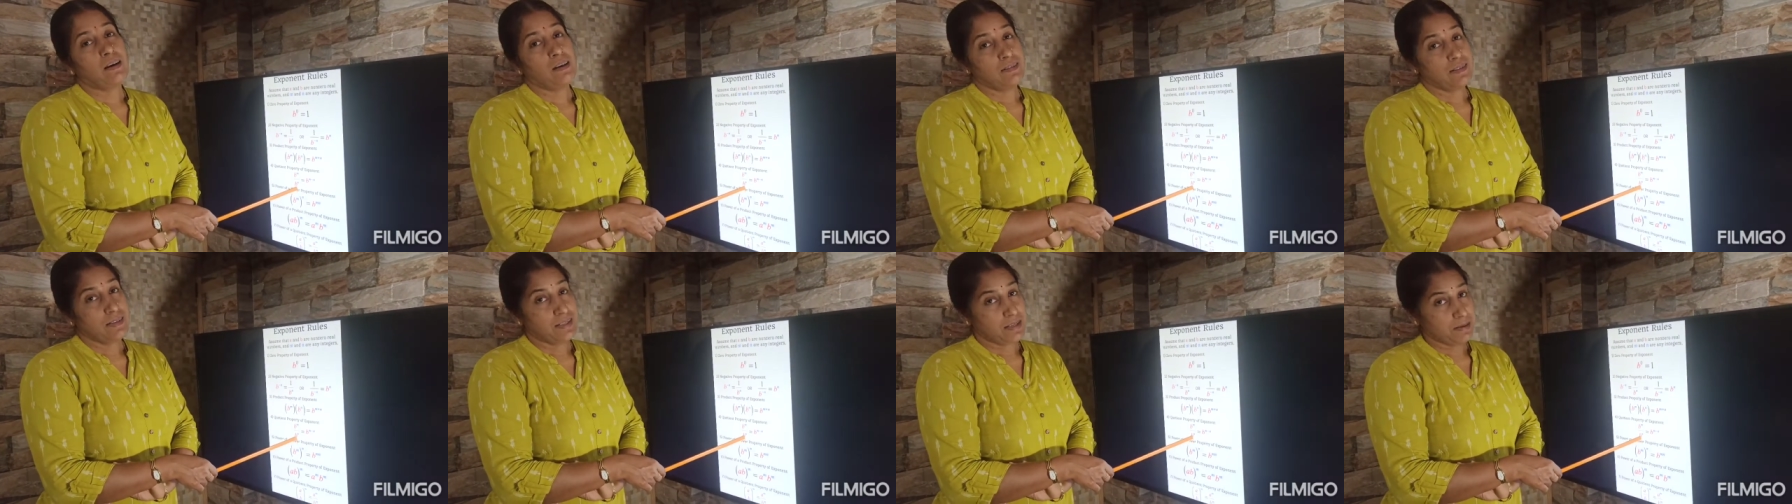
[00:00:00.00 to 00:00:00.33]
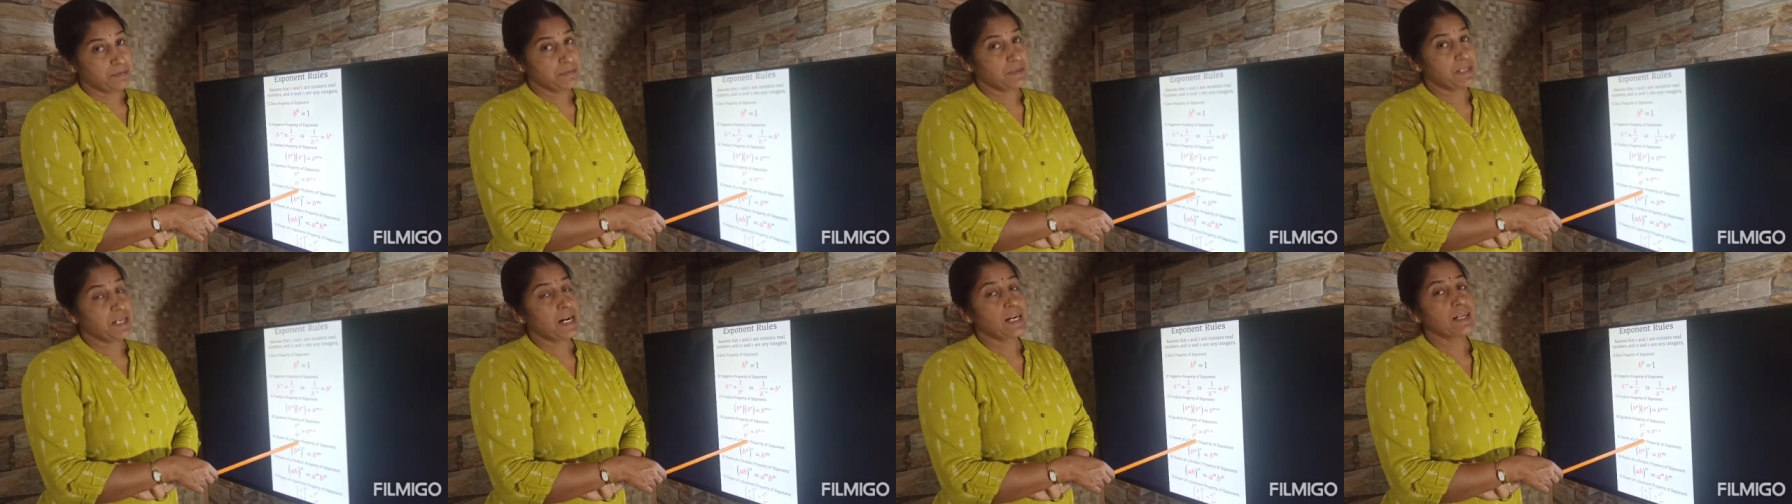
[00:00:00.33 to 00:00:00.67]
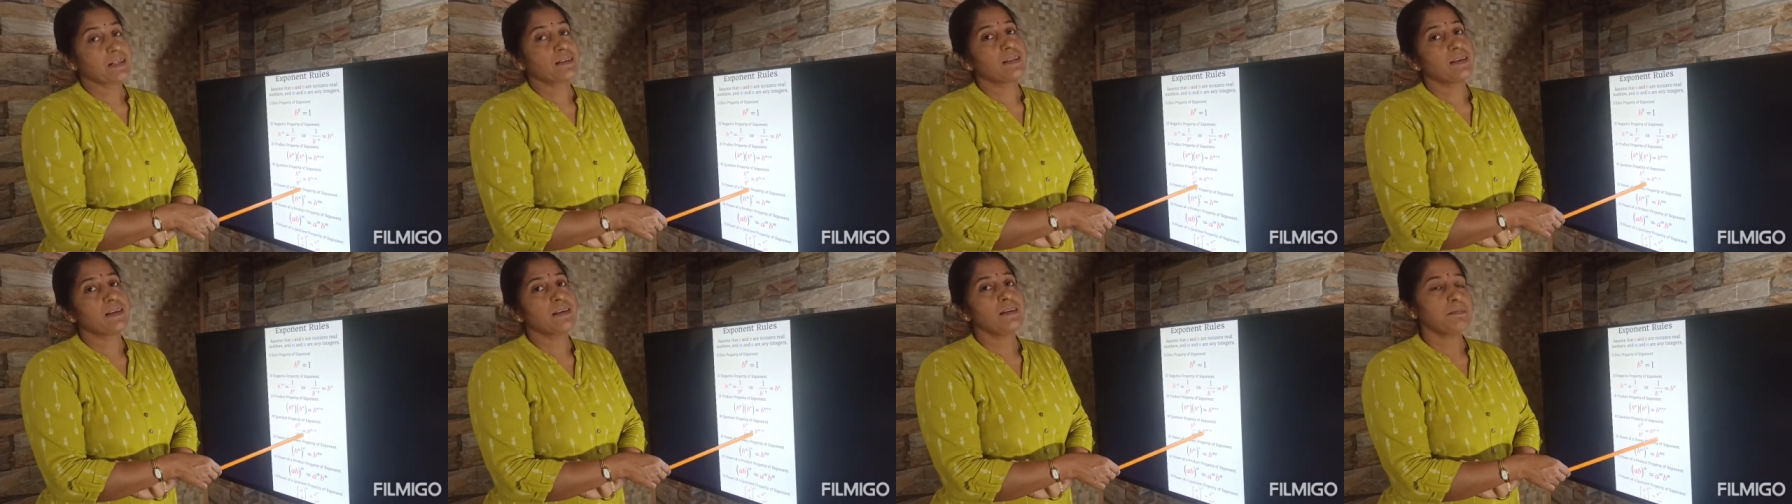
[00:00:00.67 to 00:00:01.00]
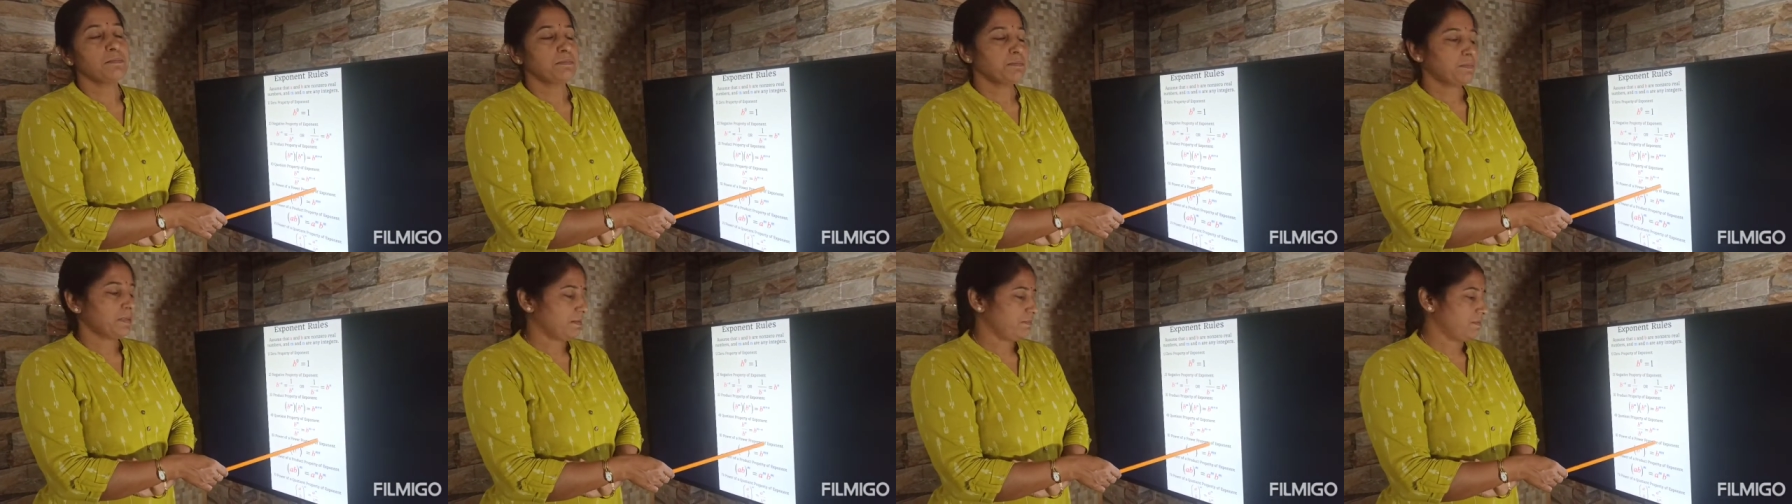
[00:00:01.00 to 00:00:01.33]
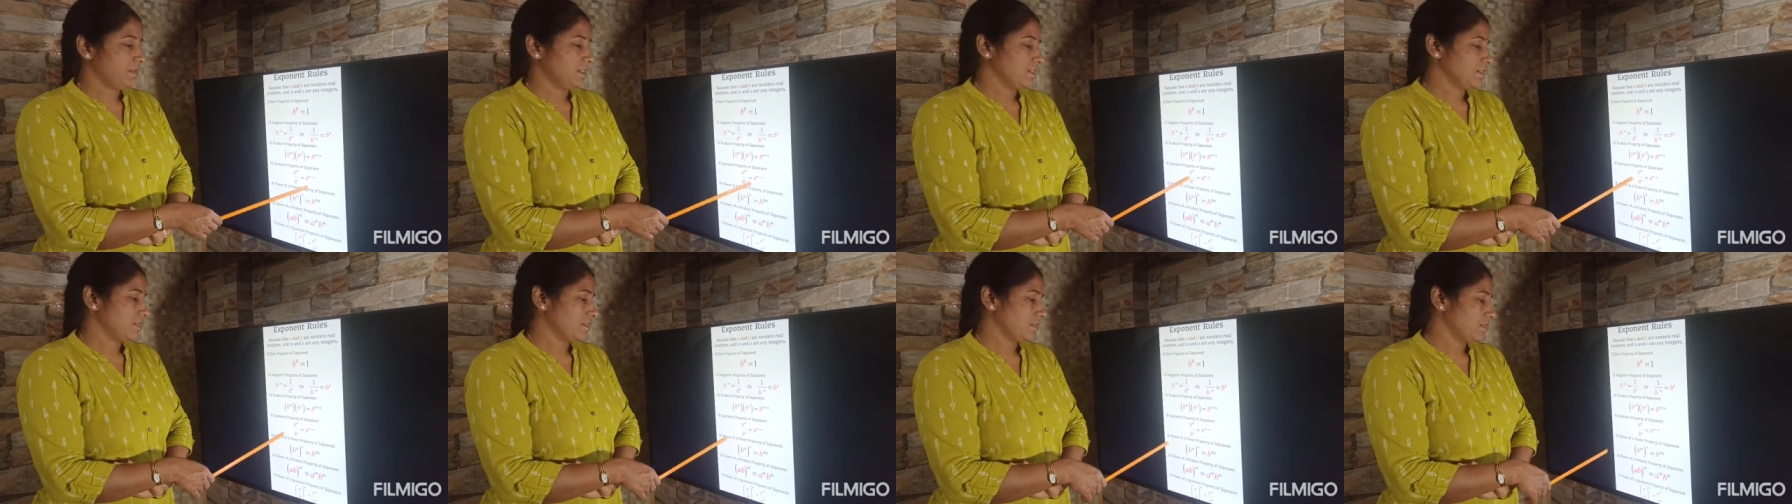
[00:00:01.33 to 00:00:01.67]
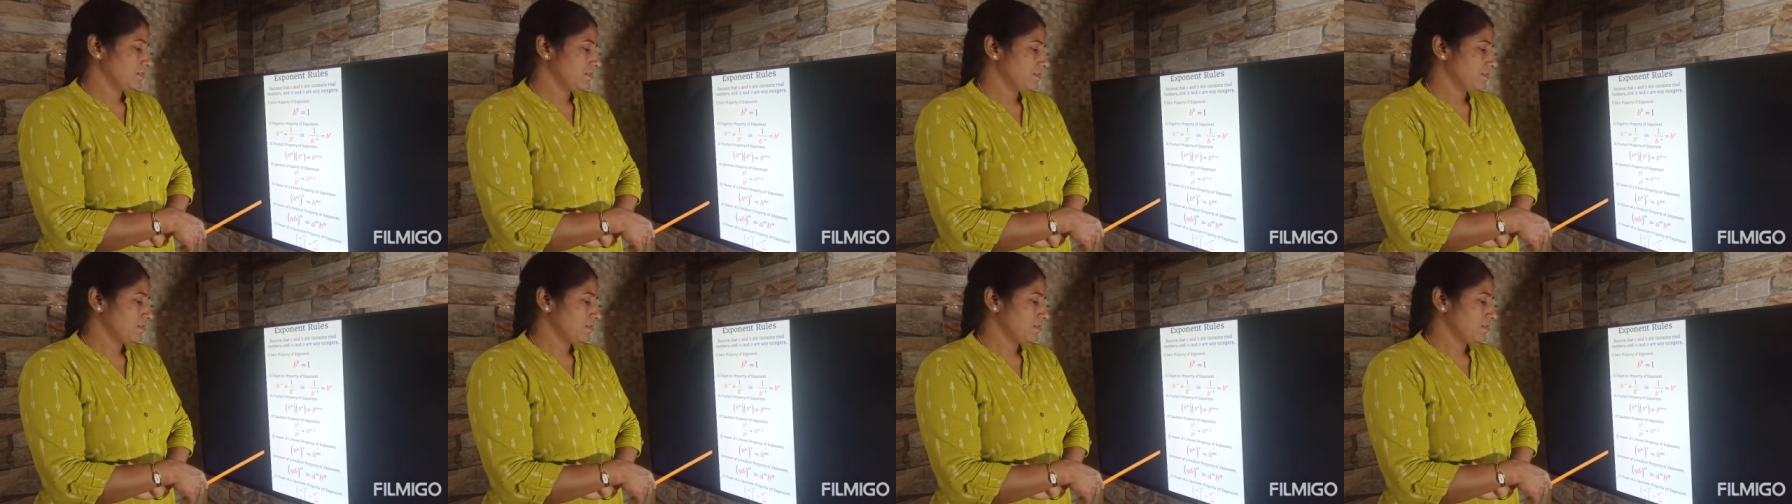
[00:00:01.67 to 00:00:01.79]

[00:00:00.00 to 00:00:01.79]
subtract the powers.